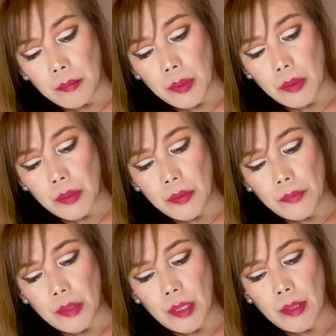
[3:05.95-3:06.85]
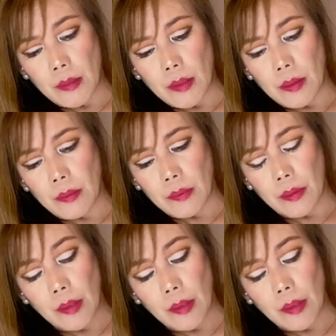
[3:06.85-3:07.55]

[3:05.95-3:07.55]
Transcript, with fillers: because of the lighting.